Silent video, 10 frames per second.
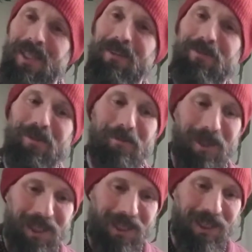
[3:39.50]
for
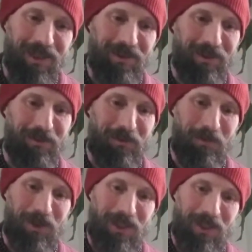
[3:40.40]
me, it would
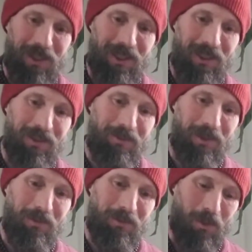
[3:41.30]
need to
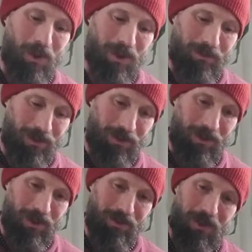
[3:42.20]
be more
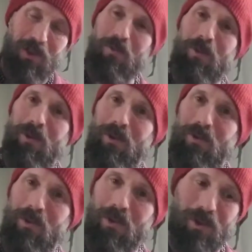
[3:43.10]
of a
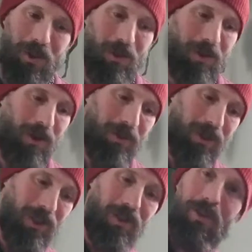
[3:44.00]
spiritual stone. I was
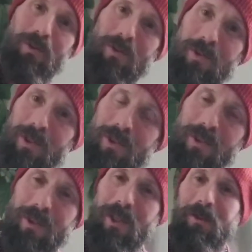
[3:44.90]
going to use this,